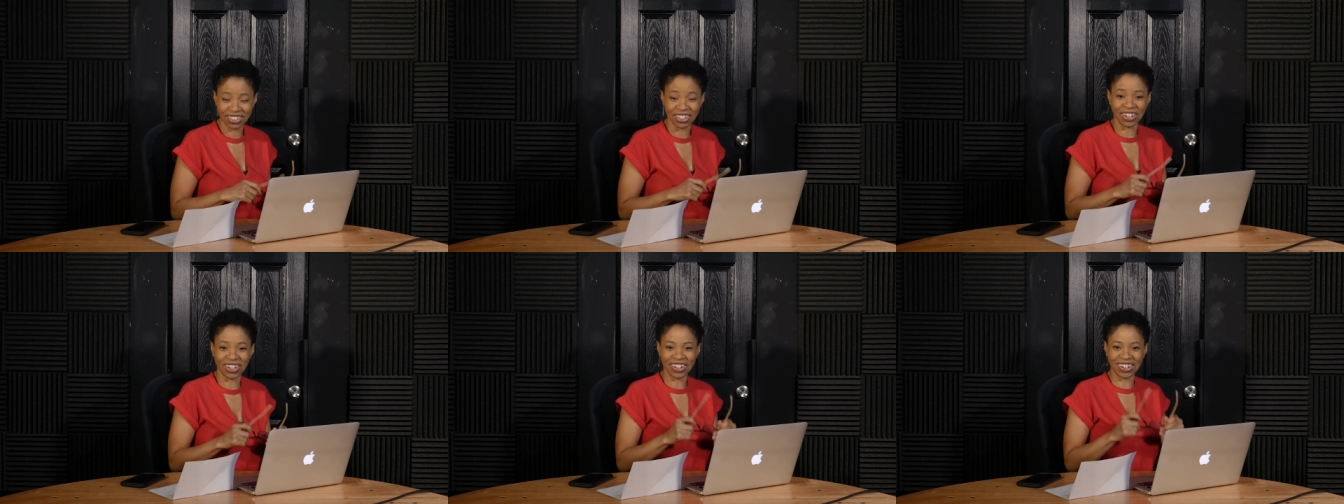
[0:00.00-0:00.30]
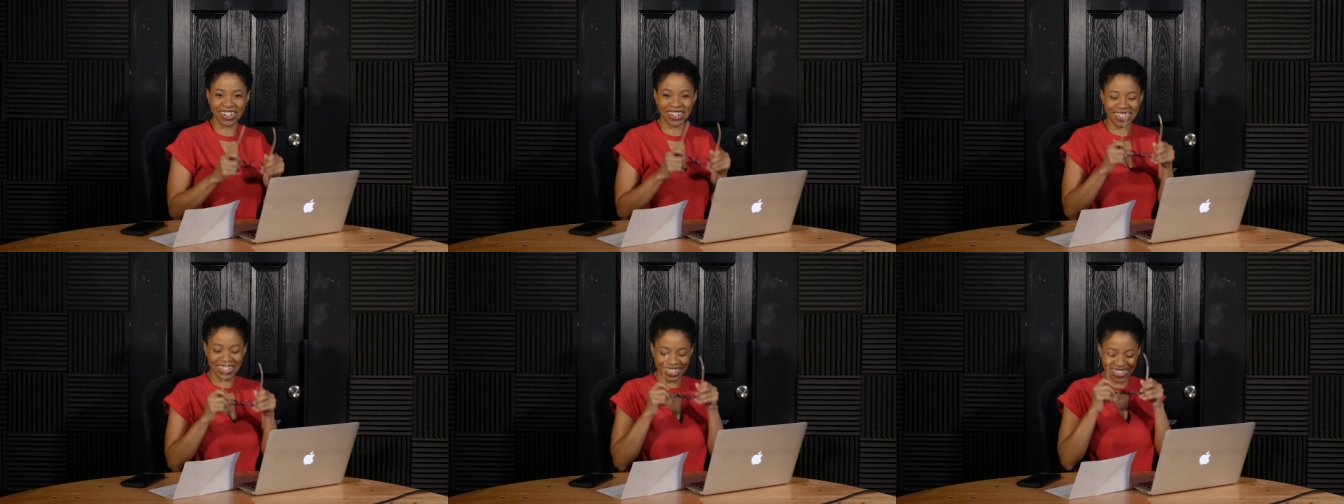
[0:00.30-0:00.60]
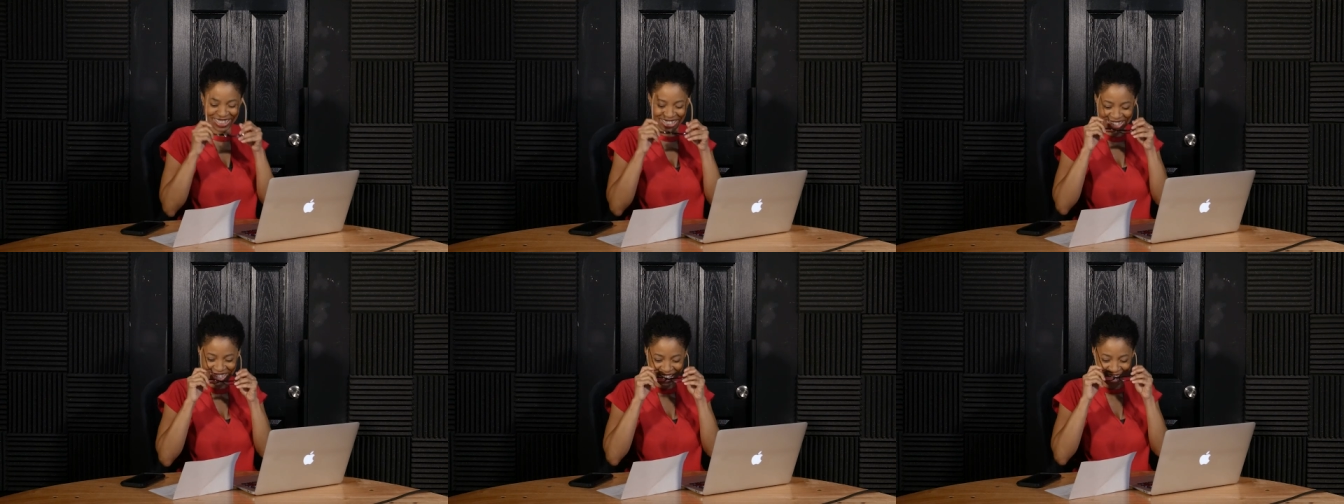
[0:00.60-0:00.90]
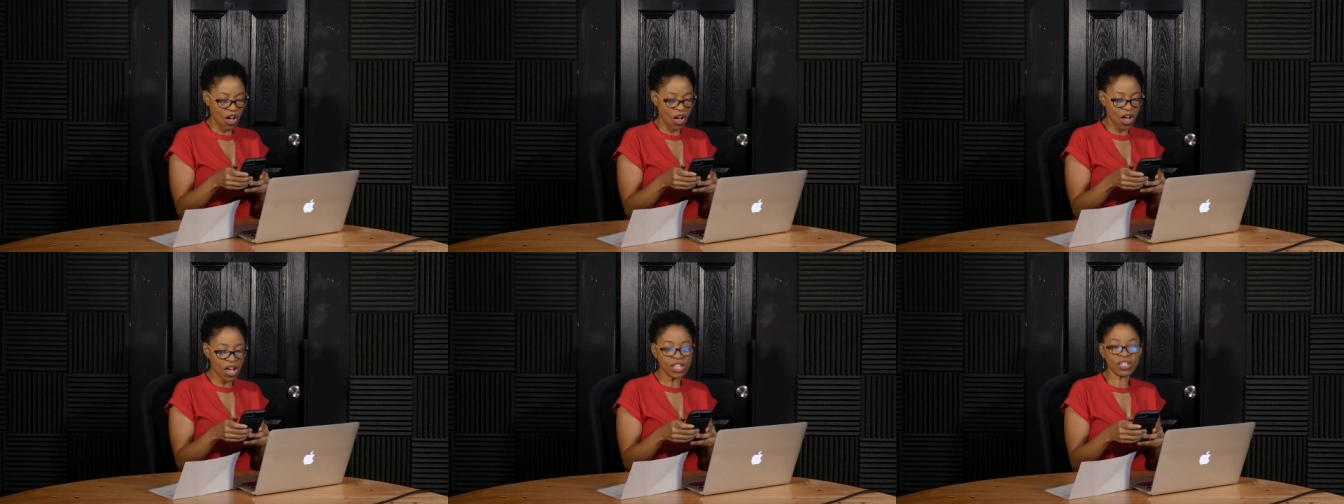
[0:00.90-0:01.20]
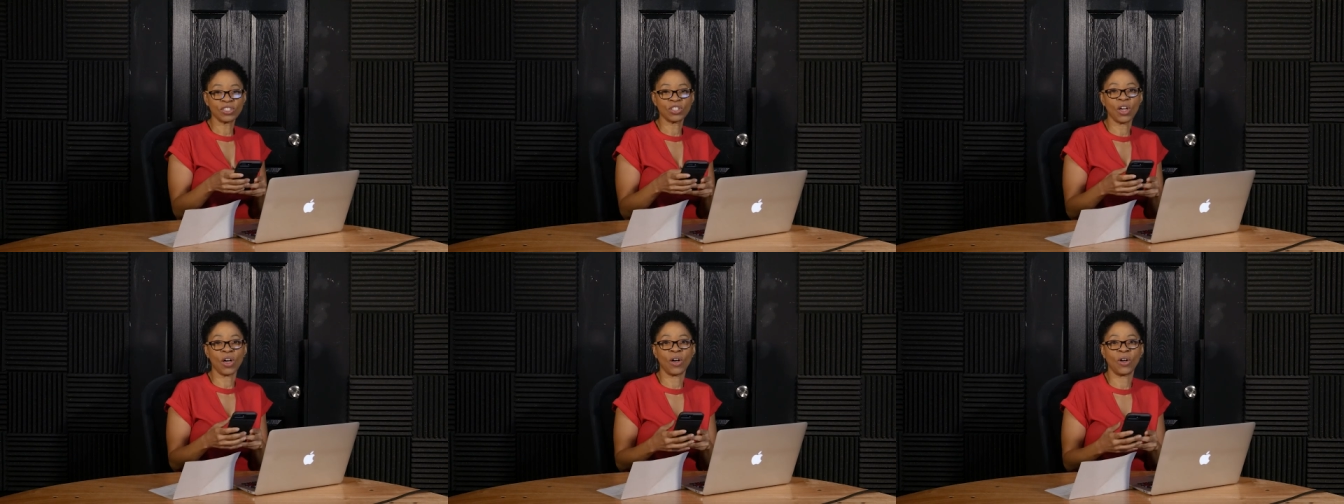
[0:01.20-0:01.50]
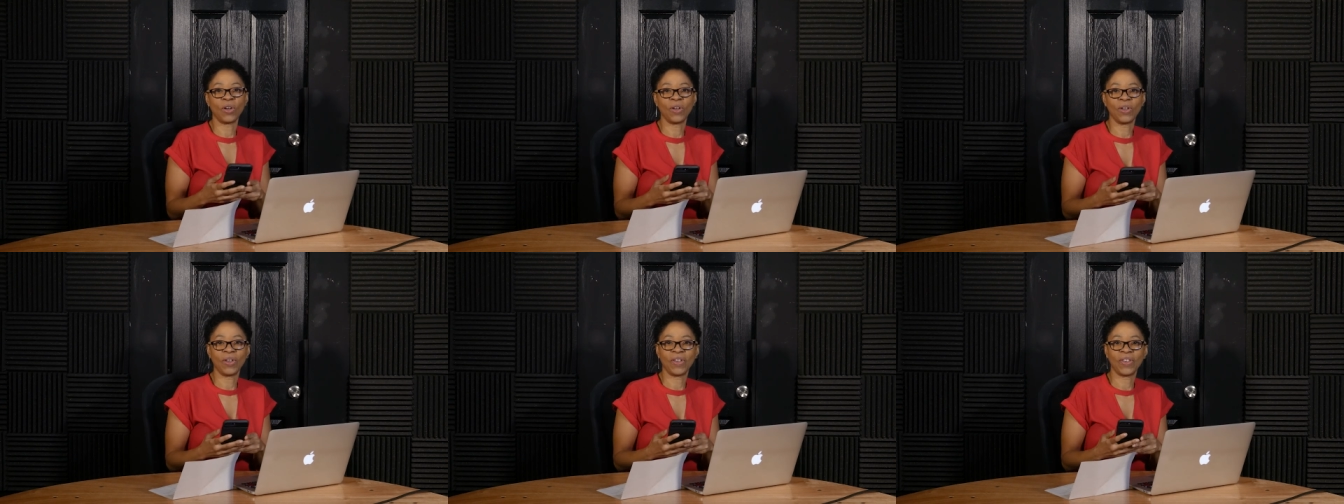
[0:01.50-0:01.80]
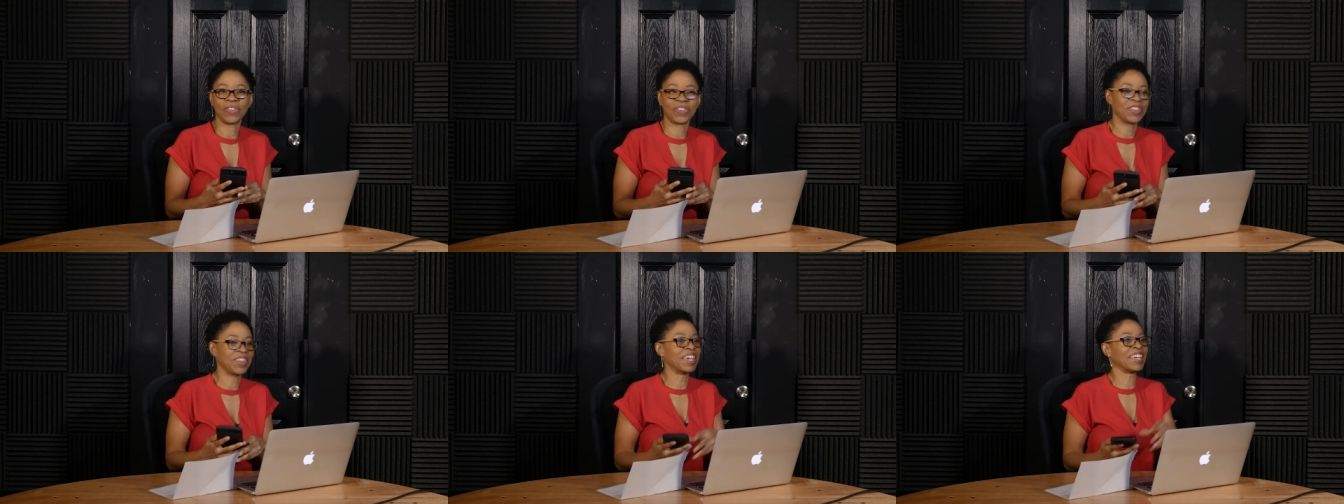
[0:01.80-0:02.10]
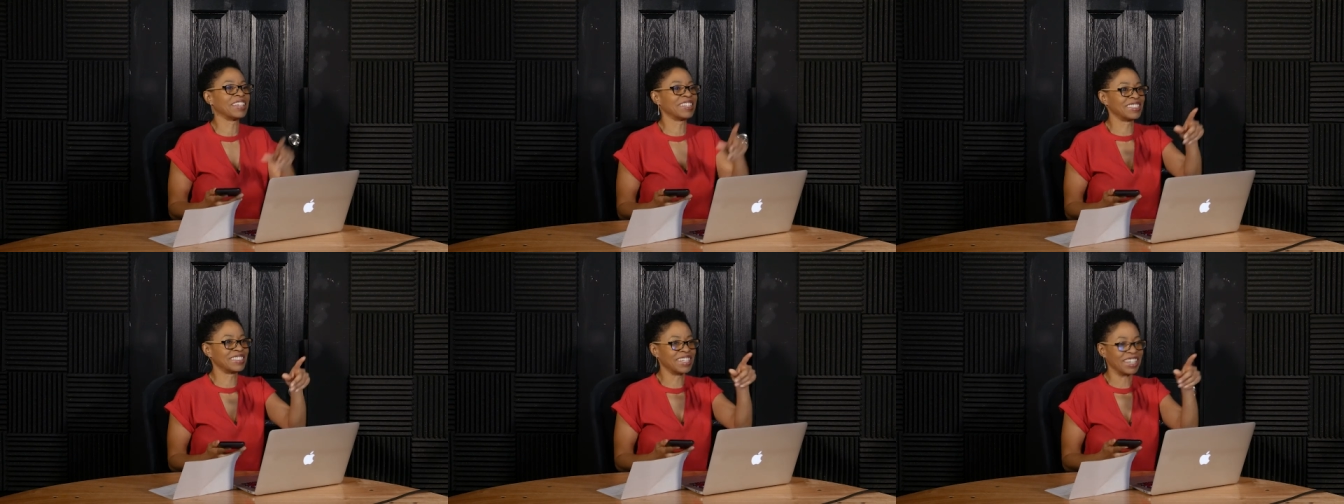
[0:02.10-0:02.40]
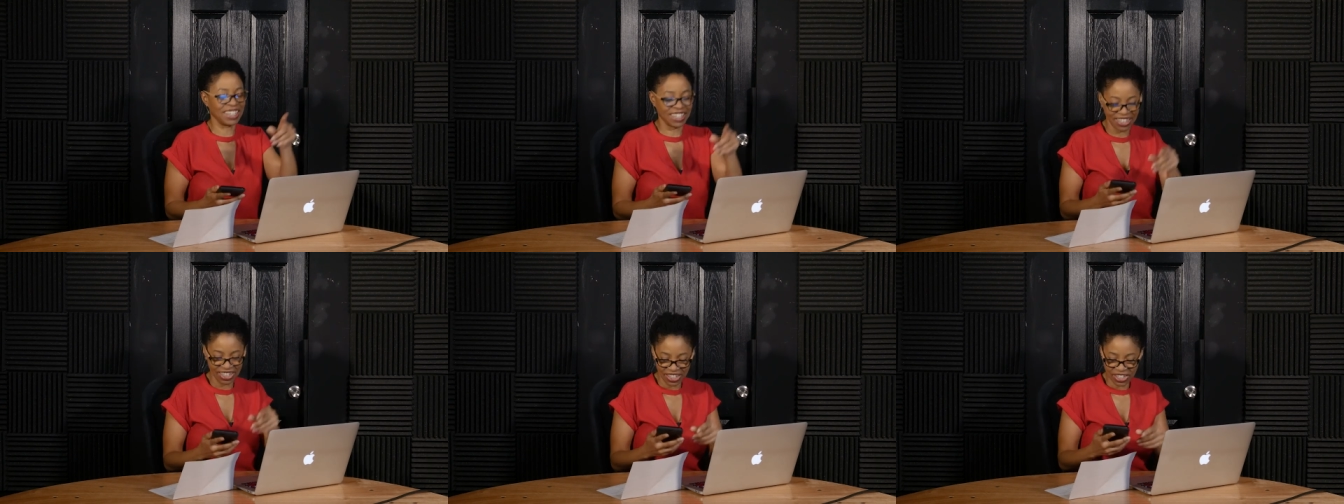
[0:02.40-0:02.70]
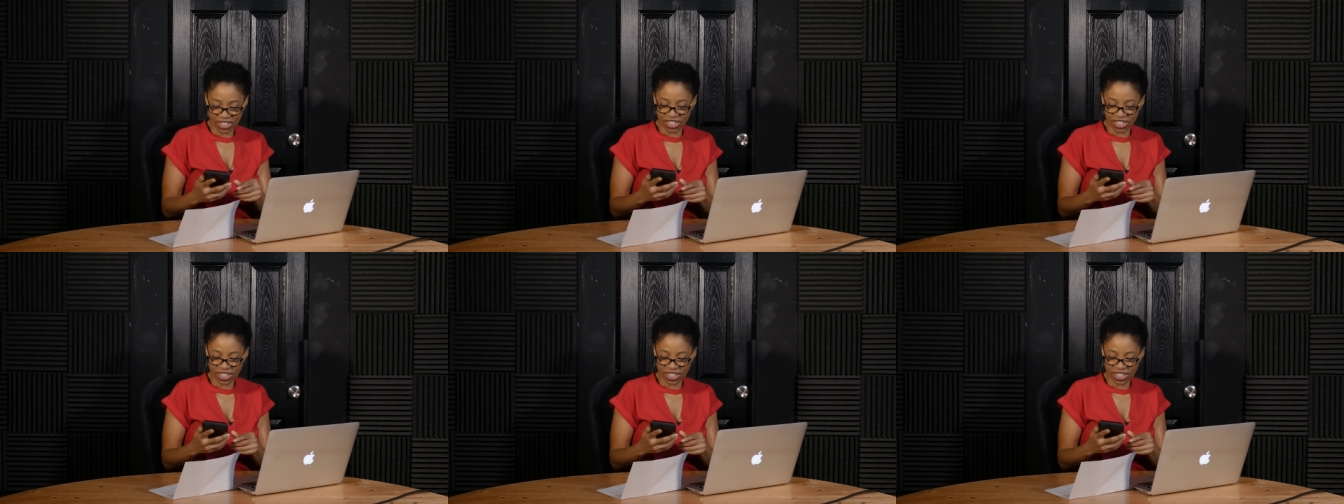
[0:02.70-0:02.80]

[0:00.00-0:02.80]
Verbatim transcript: Sorry. Also, thanks, Jay.